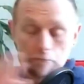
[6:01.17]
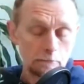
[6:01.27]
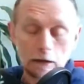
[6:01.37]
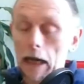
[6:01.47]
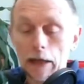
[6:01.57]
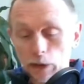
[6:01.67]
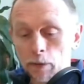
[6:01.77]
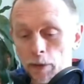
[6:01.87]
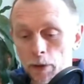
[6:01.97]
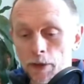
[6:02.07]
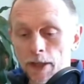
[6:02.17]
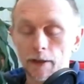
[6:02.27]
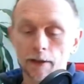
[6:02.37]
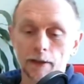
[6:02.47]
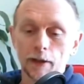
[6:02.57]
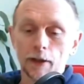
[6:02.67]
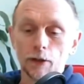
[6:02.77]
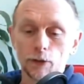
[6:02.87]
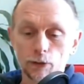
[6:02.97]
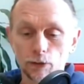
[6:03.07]
classical music,
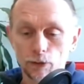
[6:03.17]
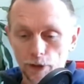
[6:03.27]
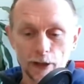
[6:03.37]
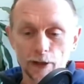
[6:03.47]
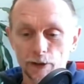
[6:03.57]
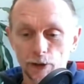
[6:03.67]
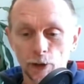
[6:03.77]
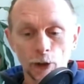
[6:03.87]
then you're not